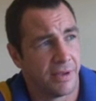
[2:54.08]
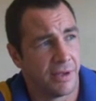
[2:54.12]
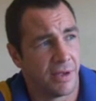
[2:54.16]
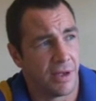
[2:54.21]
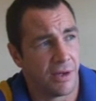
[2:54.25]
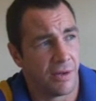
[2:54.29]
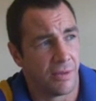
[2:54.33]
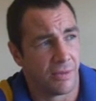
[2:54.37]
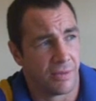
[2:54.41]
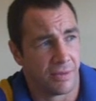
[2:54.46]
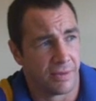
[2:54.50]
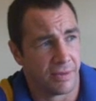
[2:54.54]

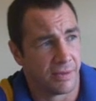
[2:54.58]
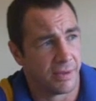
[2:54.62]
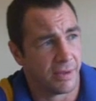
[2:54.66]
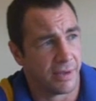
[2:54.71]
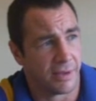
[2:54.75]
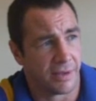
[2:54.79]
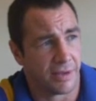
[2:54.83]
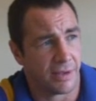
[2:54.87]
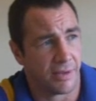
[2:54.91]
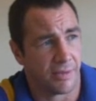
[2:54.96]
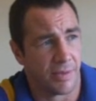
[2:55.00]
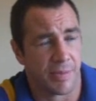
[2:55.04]
No,
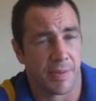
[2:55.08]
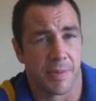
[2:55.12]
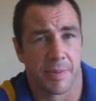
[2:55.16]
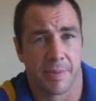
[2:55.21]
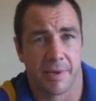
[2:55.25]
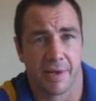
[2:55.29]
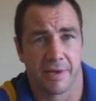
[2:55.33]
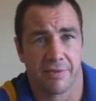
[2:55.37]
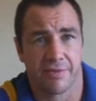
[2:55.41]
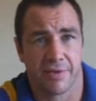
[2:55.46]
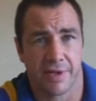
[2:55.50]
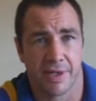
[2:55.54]
I thought we
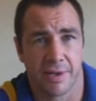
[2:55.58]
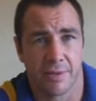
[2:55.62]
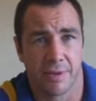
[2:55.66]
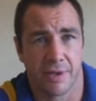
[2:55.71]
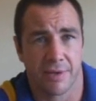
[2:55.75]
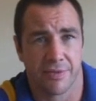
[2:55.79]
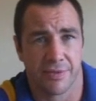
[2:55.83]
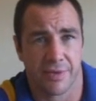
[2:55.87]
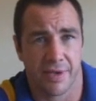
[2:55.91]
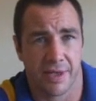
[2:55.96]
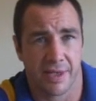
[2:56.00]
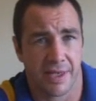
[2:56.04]
prepared very
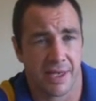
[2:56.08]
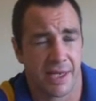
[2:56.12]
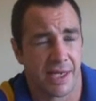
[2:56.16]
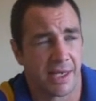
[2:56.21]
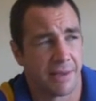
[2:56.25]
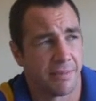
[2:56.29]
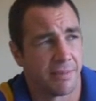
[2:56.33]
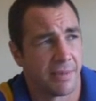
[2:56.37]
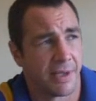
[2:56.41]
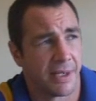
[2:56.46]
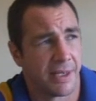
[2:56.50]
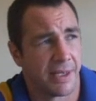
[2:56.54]
well for that
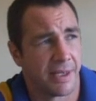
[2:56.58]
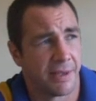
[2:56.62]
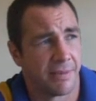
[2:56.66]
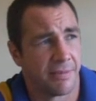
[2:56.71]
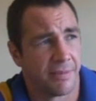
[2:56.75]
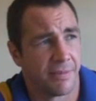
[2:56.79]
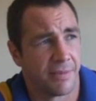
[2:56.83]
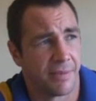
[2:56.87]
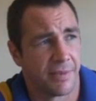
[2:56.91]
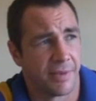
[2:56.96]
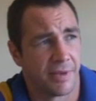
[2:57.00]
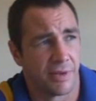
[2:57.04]
game.
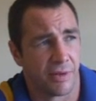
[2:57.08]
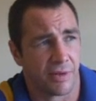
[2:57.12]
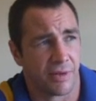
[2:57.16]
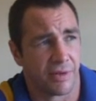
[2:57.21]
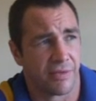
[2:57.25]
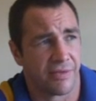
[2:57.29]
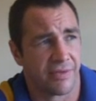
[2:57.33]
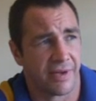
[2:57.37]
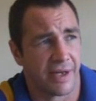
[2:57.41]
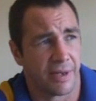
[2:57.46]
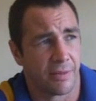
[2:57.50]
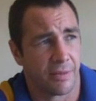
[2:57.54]

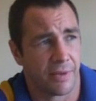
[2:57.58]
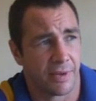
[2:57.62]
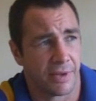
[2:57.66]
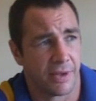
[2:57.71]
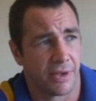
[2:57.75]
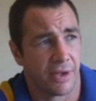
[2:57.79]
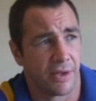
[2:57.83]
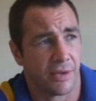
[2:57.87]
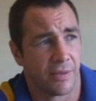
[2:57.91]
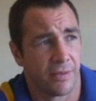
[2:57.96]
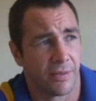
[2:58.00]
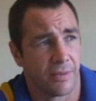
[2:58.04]
The fact
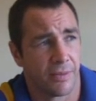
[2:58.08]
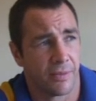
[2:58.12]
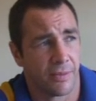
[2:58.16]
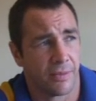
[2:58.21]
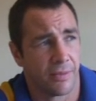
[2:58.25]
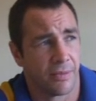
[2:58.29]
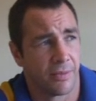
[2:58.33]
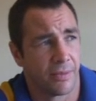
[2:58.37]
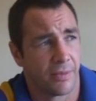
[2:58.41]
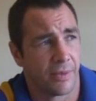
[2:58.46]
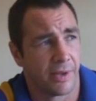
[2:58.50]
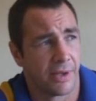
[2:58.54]
we'd
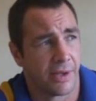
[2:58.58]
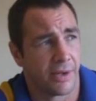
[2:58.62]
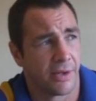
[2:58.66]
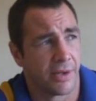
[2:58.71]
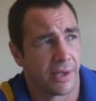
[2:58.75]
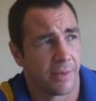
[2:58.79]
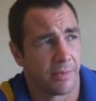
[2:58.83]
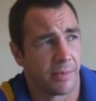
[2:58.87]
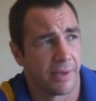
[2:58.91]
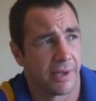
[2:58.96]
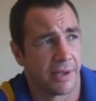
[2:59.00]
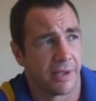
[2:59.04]

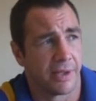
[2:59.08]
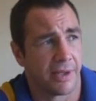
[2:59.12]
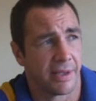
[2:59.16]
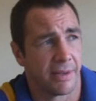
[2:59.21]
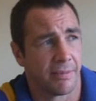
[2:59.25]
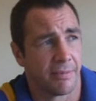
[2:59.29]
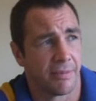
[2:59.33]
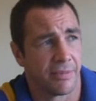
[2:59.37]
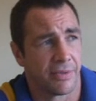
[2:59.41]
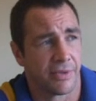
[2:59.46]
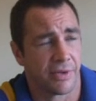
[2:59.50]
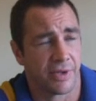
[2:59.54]
already beaten
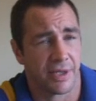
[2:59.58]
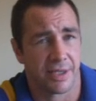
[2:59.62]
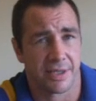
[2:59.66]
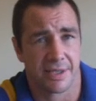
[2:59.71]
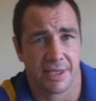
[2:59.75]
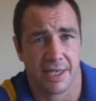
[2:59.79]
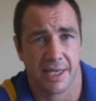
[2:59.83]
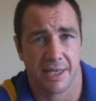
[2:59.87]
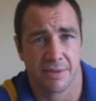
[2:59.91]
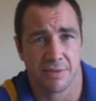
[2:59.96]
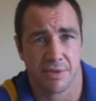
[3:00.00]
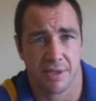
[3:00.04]
them 3
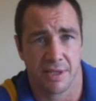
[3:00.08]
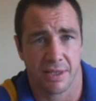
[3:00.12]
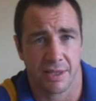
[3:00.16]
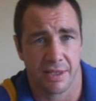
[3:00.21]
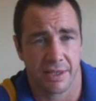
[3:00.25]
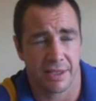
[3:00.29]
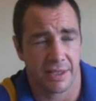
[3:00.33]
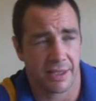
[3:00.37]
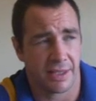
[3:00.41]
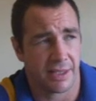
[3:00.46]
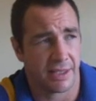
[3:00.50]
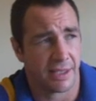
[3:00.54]
times in the
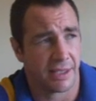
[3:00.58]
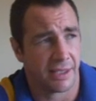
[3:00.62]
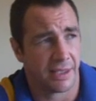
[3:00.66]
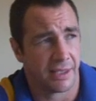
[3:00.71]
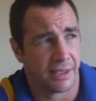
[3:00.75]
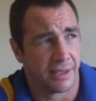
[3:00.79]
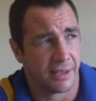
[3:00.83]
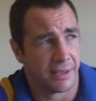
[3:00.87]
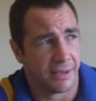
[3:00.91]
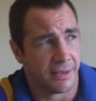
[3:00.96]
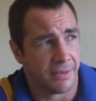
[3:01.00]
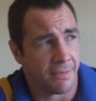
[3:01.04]
league,
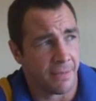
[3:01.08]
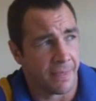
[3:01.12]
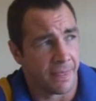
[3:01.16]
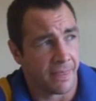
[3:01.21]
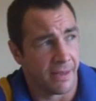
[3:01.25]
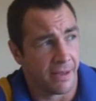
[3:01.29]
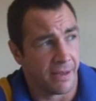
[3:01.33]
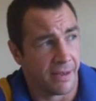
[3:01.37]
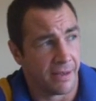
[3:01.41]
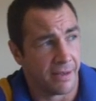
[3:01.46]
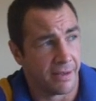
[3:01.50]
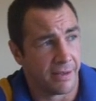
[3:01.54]

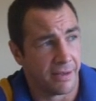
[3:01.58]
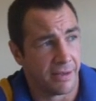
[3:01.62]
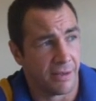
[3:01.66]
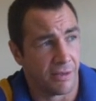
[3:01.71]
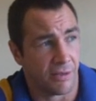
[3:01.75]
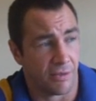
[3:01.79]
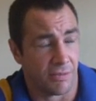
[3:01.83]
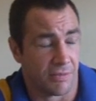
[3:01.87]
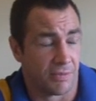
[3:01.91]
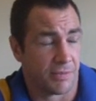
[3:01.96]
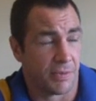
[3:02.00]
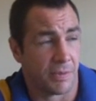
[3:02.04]

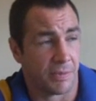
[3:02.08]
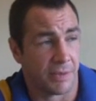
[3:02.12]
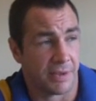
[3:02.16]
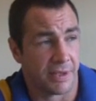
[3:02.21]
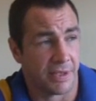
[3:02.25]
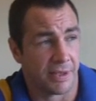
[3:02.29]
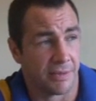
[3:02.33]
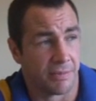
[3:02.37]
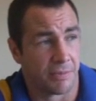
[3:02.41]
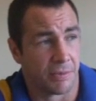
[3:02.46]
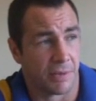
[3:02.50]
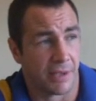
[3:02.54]
probably
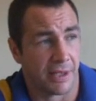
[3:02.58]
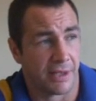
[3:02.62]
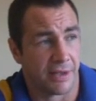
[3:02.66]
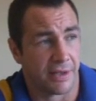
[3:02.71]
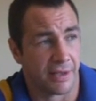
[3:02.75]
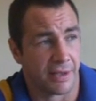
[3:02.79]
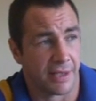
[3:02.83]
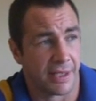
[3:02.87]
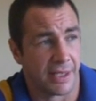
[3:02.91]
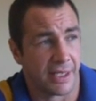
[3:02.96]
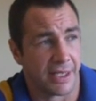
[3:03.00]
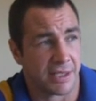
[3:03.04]
did play in
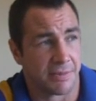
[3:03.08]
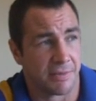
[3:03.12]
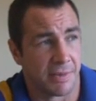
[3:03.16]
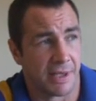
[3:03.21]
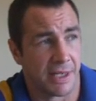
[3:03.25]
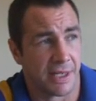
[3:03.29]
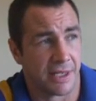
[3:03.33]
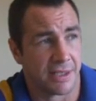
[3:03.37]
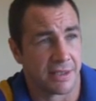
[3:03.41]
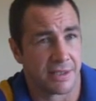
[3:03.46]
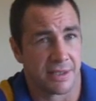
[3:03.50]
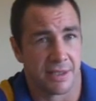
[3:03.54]
the guys'
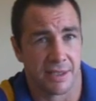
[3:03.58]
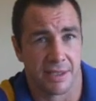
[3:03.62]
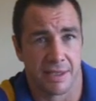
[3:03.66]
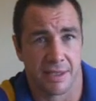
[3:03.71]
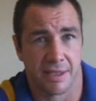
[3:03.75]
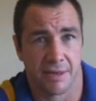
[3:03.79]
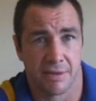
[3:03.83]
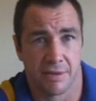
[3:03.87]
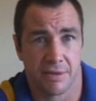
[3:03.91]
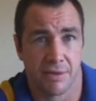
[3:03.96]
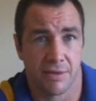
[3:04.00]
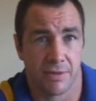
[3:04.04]
minds,
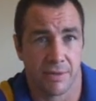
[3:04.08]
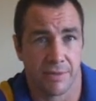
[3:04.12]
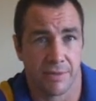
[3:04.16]
thinking